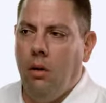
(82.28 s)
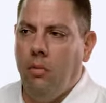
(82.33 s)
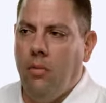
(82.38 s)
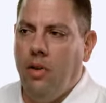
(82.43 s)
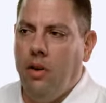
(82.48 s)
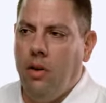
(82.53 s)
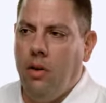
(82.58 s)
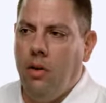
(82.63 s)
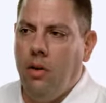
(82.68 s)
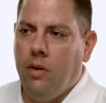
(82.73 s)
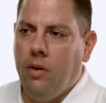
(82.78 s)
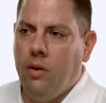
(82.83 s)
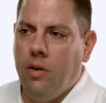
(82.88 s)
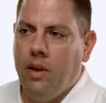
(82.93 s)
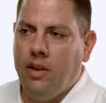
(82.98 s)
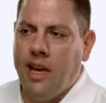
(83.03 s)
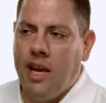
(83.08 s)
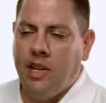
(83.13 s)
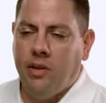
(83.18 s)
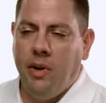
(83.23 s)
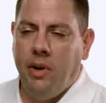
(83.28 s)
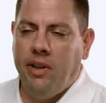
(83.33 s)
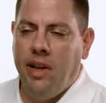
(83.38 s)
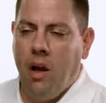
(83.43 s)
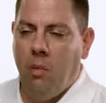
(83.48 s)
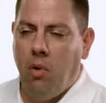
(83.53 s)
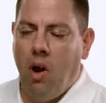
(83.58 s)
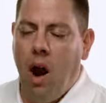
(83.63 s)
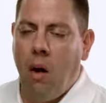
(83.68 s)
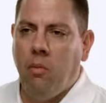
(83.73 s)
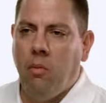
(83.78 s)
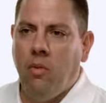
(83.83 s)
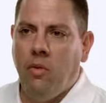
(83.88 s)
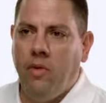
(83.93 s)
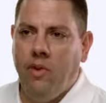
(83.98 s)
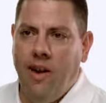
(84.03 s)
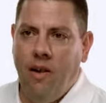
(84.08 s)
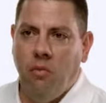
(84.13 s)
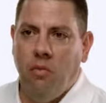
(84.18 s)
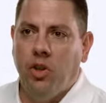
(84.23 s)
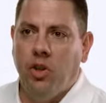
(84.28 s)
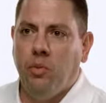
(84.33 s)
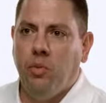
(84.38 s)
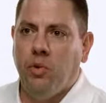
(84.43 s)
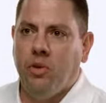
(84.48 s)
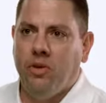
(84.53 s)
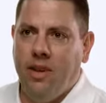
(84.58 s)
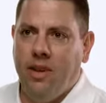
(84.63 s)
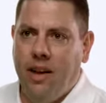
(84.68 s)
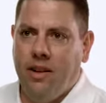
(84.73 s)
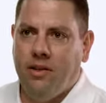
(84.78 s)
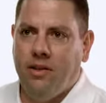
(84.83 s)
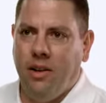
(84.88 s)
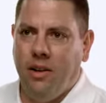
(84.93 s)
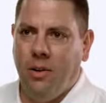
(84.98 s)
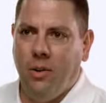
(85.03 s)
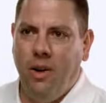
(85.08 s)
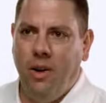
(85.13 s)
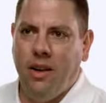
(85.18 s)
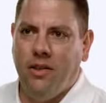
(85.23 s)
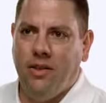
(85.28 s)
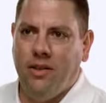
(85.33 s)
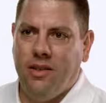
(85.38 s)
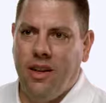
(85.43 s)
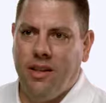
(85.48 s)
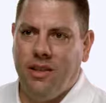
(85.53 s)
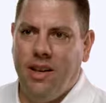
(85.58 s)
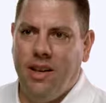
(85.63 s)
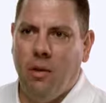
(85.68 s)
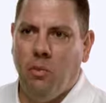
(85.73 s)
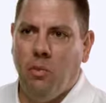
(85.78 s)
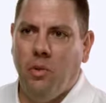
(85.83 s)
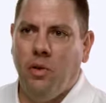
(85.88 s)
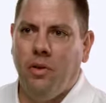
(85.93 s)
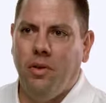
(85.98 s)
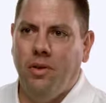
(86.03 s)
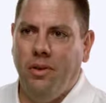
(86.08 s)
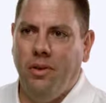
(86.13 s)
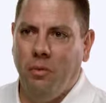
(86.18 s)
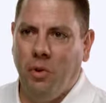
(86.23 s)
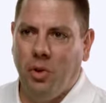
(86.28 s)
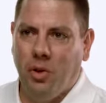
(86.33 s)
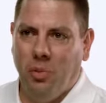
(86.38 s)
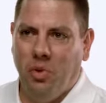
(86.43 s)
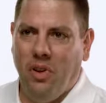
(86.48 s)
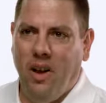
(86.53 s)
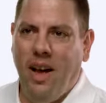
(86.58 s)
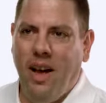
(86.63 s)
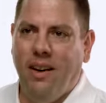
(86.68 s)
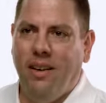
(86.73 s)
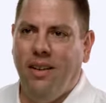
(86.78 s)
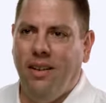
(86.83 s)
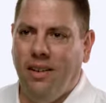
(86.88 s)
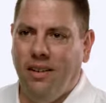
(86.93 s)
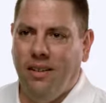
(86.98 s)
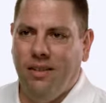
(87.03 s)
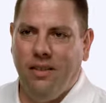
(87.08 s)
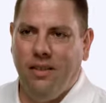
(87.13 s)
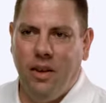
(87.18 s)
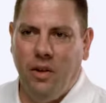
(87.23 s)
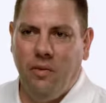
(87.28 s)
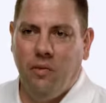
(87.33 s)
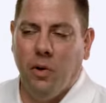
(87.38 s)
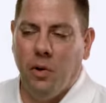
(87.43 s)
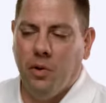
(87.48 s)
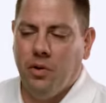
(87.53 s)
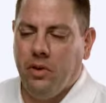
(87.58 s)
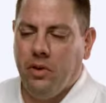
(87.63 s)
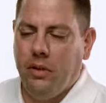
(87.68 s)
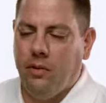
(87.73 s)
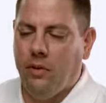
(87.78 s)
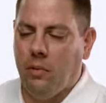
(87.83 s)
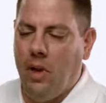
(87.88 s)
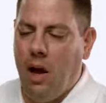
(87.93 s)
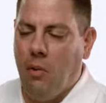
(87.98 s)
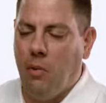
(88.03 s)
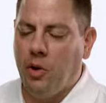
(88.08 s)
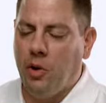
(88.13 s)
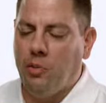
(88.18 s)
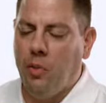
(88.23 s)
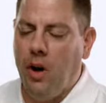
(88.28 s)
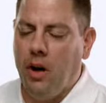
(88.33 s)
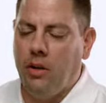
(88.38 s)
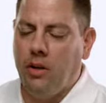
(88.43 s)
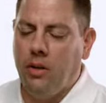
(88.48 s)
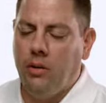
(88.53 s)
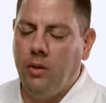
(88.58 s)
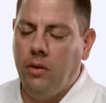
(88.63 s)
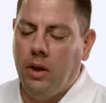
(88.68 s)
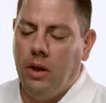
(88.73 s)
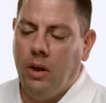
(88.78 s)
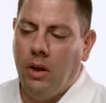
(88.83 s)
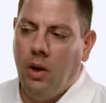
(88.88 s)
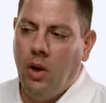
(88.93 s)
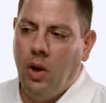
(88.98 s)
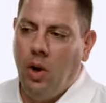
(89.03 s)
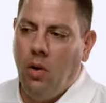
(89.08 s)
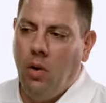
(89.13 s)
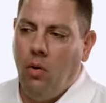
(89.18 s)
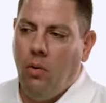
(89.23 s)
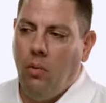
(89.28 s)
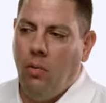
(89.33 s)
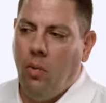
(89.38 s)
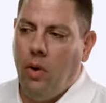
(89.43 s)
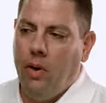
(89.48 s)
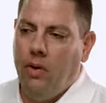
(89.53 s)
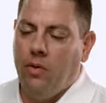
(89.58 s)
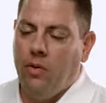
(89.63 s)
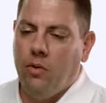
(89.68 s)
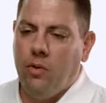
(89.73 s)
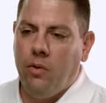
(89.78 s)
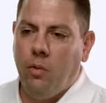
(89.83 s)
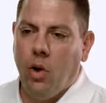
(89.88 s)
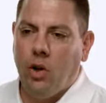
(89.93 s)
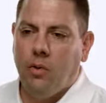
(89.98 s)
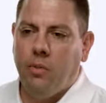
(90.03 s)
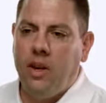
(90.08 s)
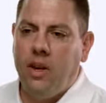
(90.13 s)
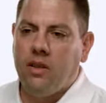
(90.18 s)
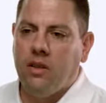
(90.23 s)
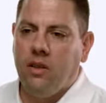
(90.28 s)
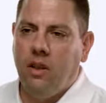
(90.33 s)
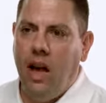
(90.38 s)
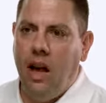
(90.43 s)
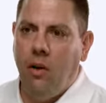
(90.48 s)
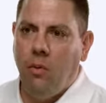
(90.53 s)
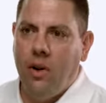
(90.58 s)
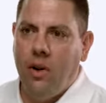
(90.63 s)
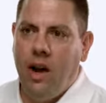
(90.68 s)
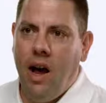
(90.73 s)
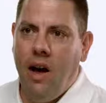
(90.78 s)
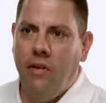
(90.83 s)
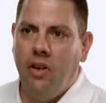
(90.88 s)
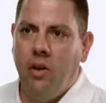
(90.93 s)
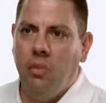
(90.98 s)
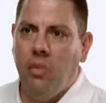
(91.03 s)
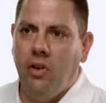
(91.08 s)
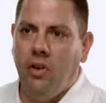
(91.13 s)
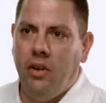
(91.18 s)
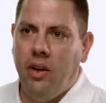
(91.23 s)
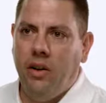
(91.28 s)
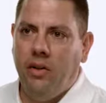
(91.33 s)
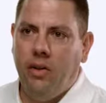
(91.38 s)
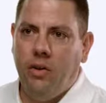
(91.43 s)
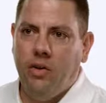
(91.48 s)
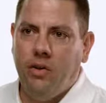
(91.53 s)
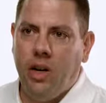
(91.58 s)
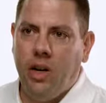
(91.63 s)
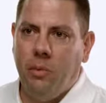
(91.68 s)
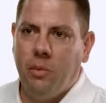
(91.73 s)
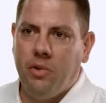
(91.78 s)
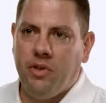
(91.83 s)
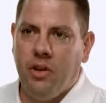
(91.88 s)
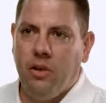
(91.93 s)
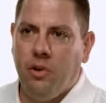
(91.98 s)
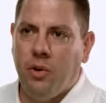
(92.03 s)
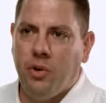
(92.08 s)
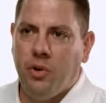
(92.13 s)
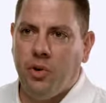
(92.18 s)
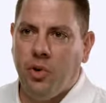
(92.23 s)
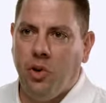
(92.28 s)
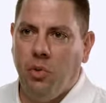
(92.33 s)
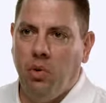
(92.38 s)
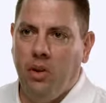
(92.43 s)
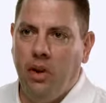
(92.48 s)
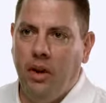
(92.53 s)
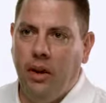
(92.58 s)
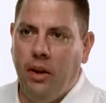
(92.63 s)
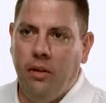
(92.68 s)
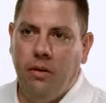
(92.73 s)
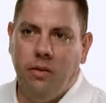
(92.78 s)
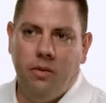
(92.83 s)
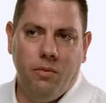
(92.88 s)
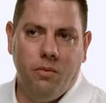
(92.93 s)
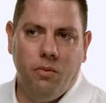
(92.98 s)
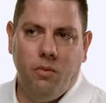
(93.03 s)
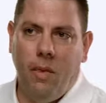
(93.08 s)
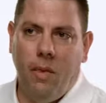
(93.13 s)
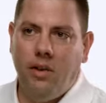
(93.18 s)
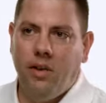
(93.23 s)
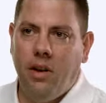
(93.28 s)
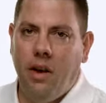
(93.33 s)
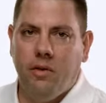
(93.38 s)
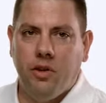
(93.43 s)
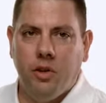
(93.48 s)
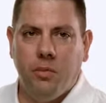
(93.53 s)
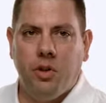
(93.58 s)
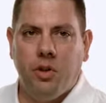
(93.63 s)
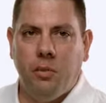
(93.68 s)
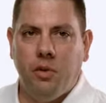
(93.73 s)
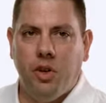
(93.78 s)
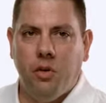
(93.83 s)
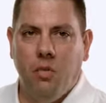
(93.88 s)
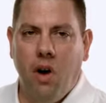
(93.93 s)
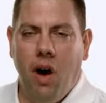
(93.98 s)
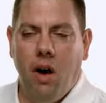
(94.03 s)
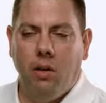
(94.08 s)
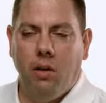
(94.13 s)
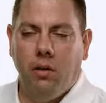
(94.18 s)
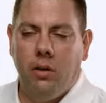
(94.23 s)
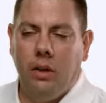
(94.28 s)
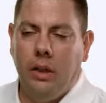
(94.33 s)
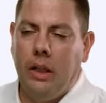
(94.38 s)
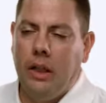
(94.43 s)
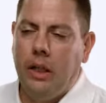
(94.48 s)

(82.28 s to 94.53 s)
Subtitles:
You exacerbate that problem if you have multiple data center locations. That's now multiplied inversely from that perspective. With Workspace Cloud, we now have the ability to set up a single control plane, basically have a subscription model,